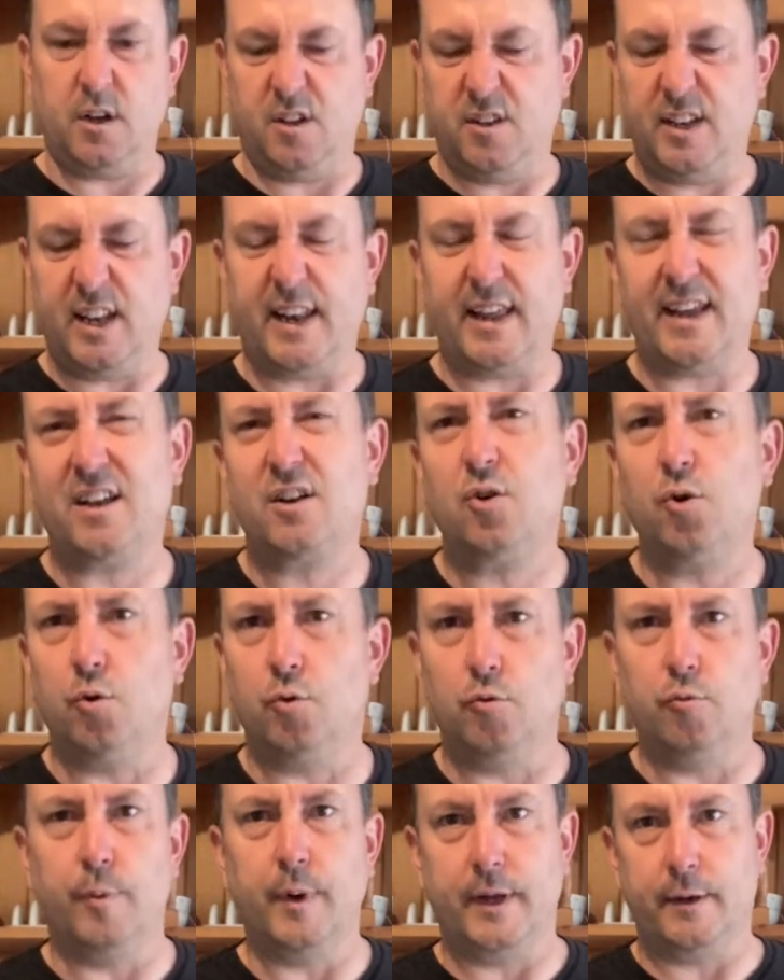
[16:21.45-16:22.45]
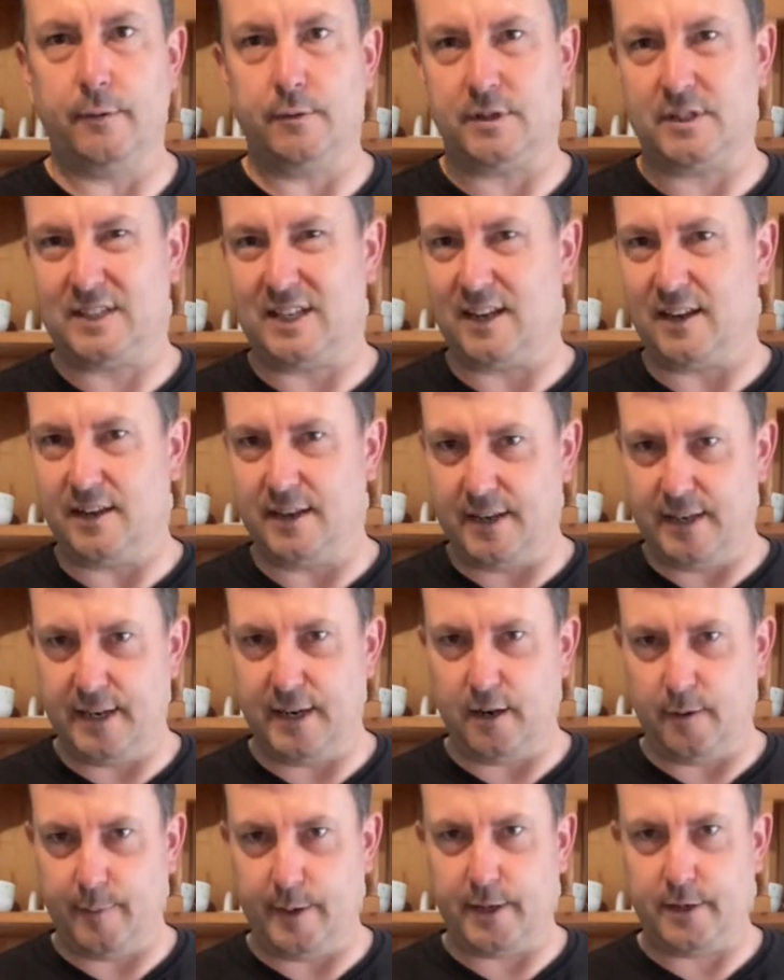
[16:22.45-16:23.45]
and let it cool, but it was still a
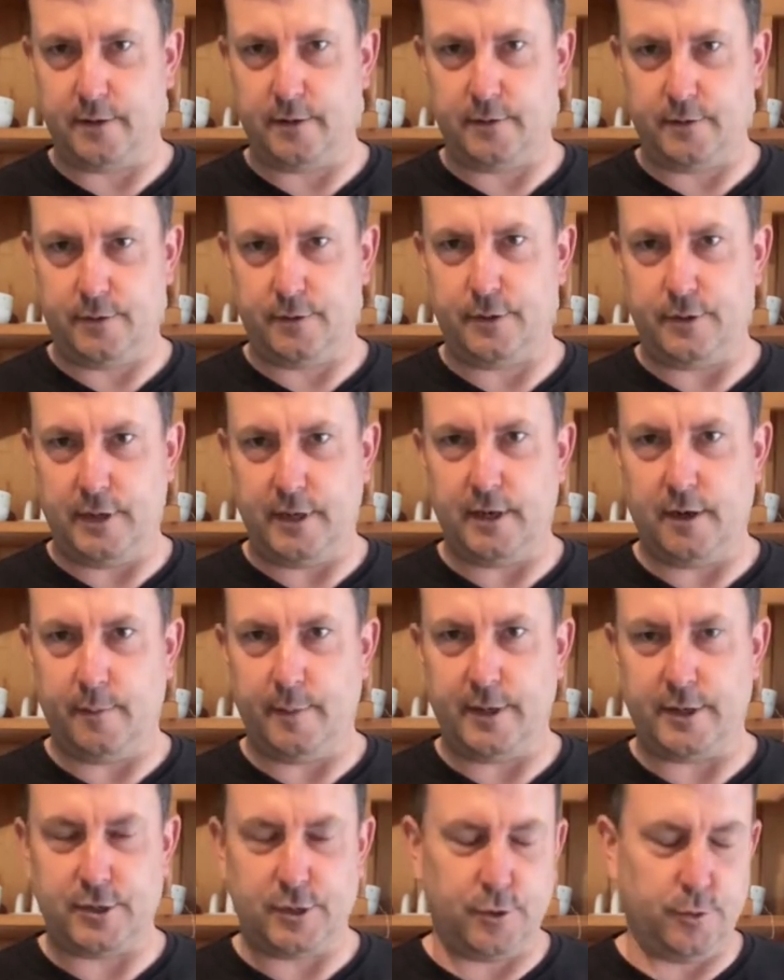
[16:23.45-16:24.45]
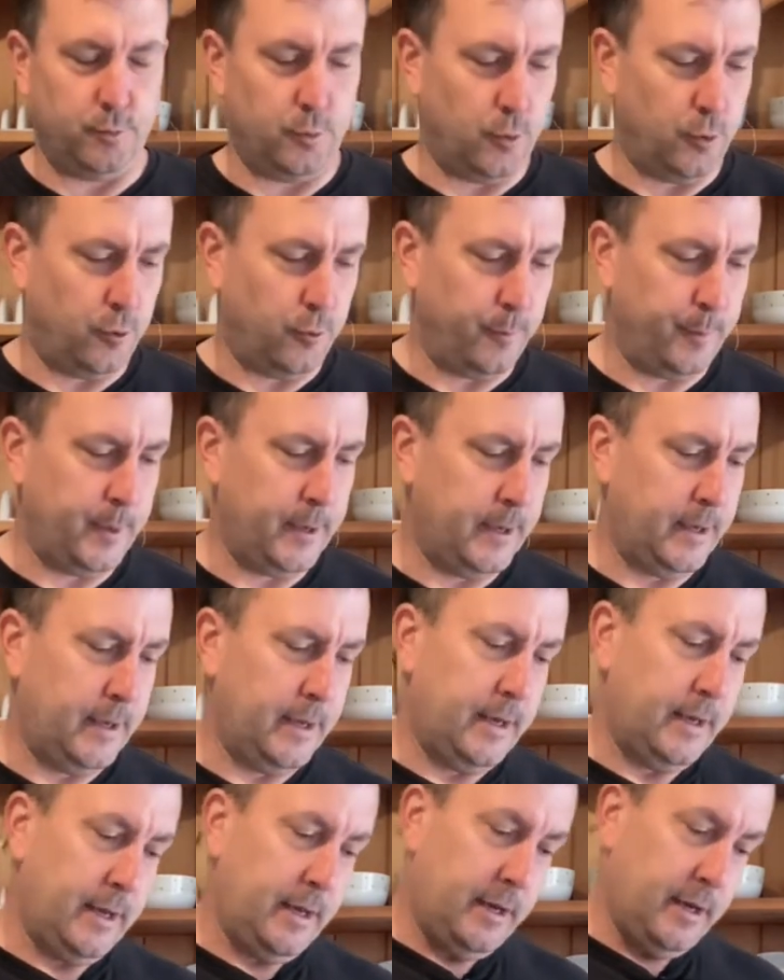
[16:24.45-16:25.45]
little bit too warm.
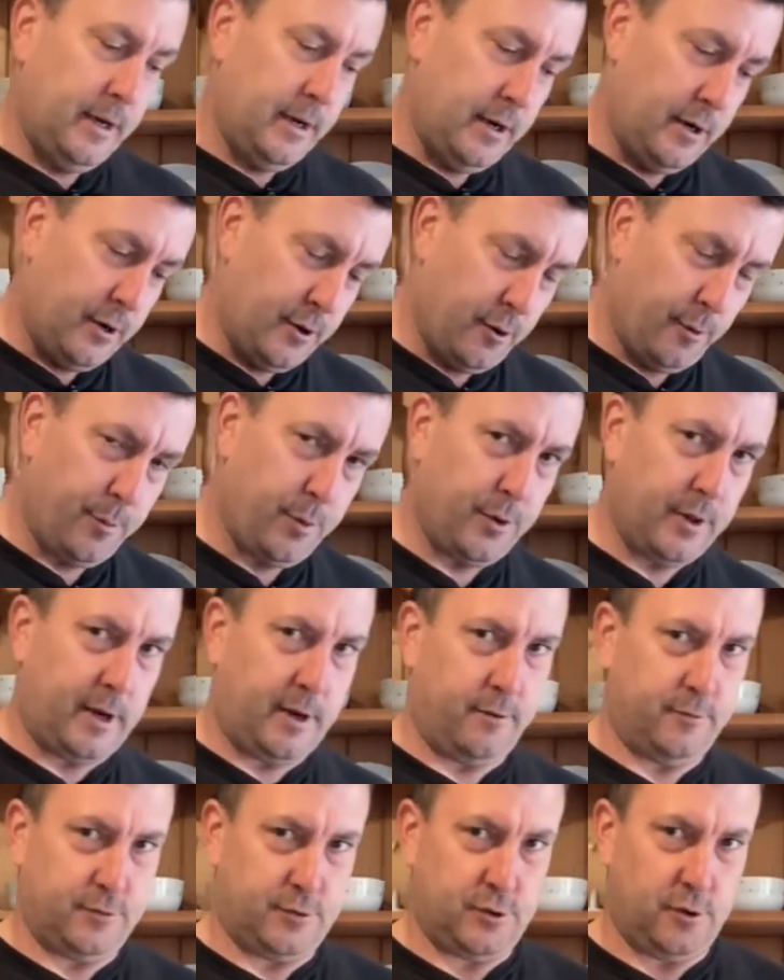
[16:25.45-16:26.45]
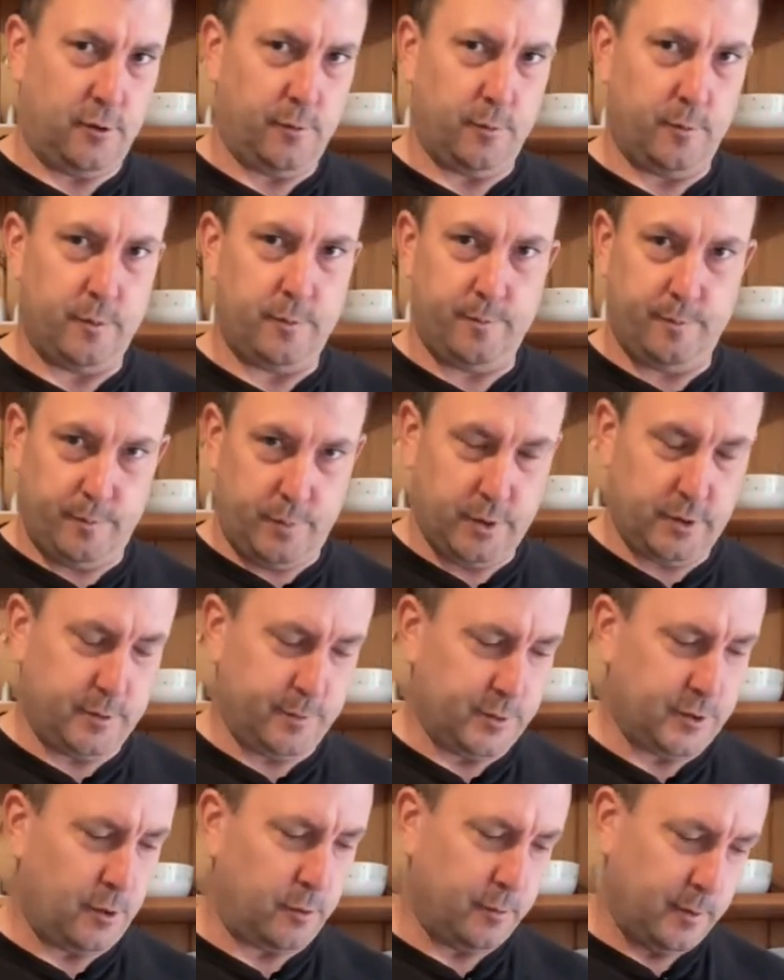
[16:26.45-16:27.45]
And I put that on top, put some
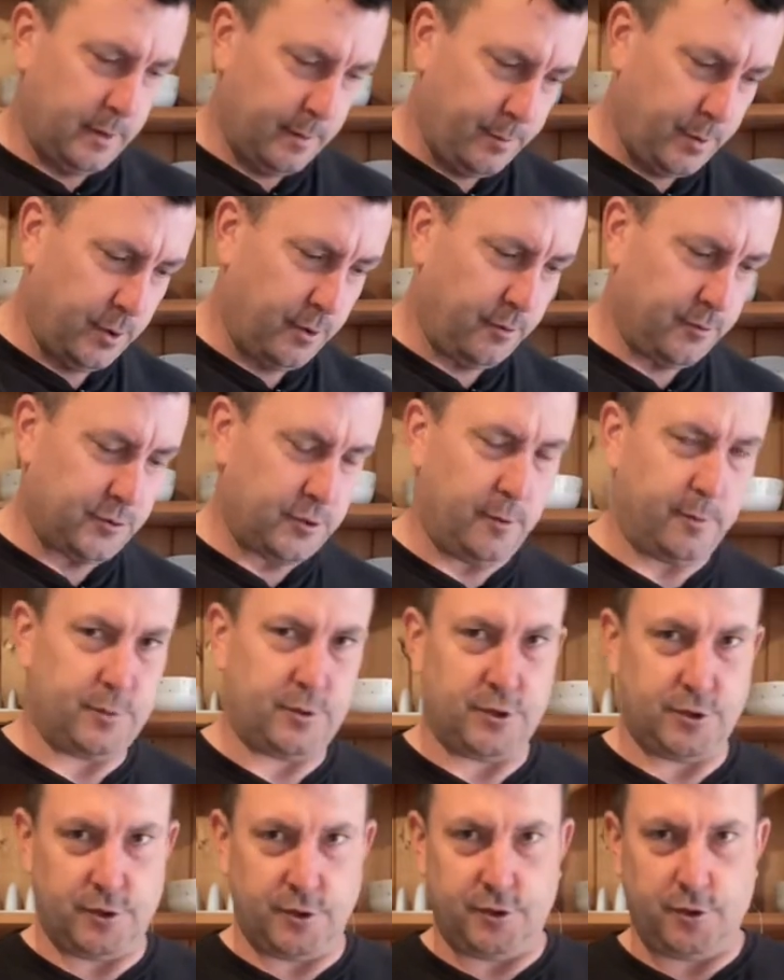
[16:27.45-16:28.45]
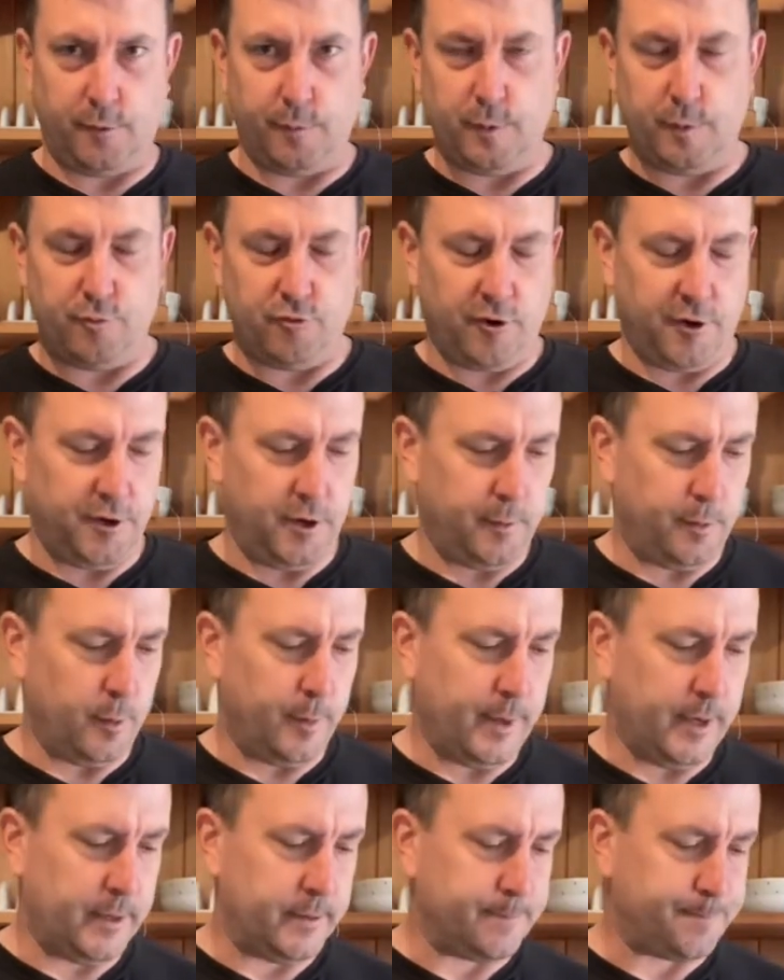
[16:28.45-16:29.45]
salt with it, put it on top just to top the brine up a
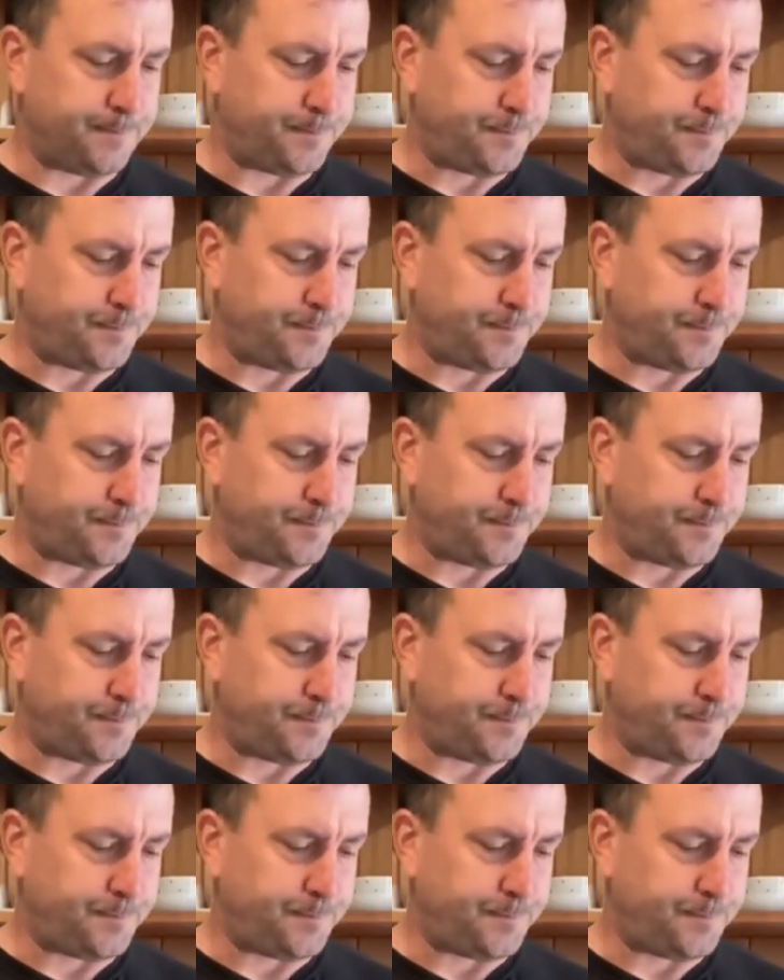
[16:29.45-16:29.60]
bit.